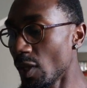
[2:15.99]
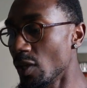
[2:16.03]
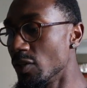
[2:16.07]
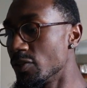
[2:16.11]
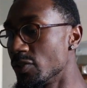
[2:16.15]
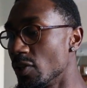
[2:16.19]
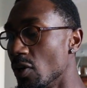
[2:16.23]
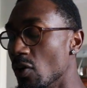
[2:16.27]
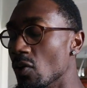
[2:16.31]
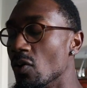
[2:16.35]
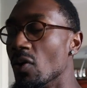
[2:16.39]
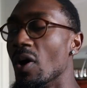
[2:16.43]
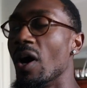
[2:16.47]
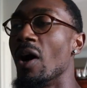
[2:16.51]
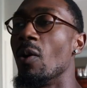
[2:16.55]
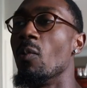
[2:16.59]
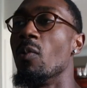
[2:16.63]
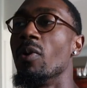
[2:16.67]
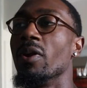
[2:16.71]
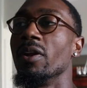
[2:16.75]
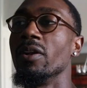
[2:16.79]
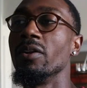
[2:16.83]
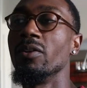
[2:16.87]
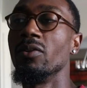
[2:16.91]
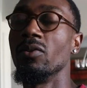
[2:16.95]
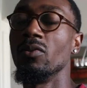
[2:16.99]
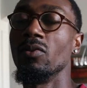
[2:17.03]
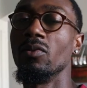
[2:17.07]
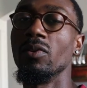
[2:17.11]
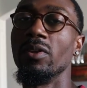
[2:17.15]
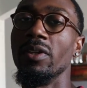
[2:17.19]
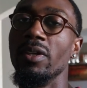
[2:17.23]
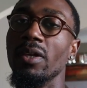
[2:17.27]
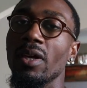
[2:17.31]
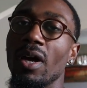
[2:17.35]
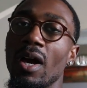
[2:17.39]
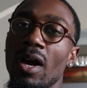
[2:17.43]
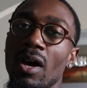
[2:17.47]
So I wanna do
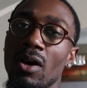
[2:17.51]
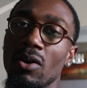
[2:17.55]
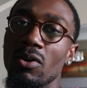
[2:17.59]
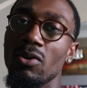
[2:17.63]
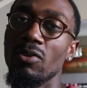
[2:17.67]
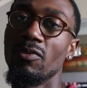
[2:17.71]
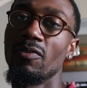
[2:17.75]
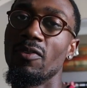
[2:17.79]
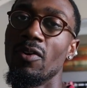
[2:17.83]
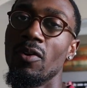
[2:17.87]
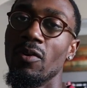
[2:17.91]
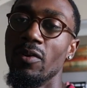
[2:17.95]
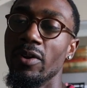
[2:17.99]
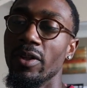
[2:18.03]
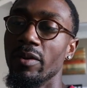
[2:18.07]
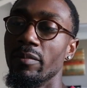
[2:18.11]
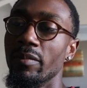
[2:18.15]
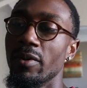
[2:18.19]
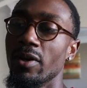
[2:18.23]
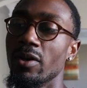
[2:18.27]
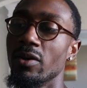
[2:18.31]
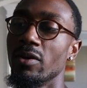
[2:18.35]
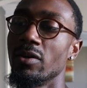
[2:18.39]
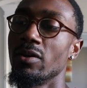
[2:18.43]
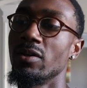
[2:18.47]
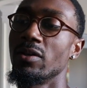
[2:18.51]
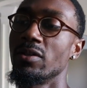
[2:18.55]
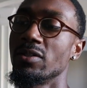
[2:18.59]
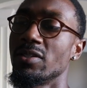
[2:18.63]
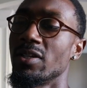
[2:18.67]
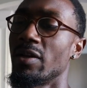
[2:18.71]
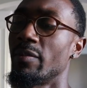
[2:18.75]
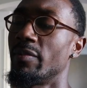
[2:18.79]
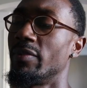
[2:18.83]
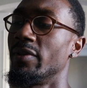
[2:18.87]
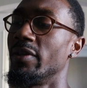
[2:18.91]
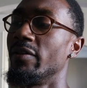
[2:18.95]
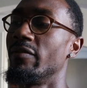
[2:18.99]
the auto folding mirrors.
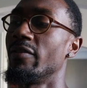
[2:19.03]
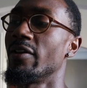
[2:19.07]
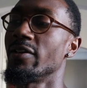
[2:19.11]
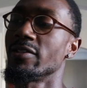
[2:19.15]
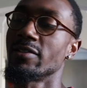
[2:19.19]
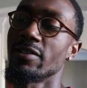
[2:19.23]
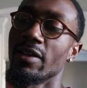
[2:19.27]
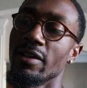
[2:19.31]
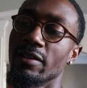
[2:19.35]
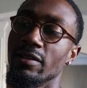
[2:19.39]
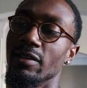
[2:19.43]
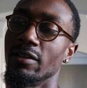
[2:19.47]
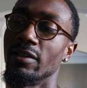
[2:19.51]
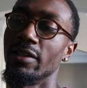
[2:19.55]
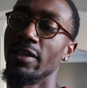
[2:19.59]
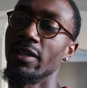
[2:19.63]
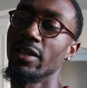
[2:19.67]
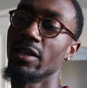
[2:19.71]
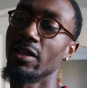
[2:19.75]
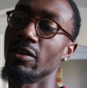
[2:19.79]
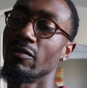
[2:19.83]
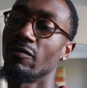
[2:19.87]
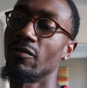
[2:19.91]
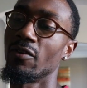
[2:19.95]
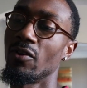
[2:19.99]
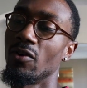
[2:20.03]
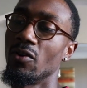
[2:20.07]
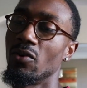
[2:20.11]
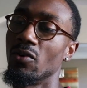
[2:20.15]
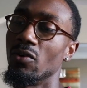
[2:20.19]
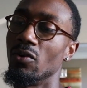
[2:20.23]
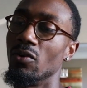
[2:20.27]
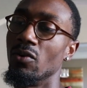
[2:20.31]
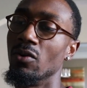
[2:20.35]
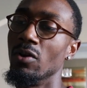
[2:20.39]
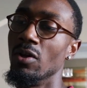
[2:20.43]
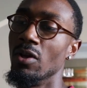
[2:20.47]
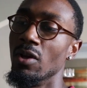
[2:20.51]
I believe that's like the linking
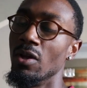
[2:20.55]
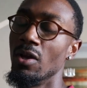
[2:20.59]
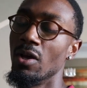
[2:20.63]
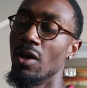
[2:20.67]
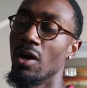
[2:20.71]
fold.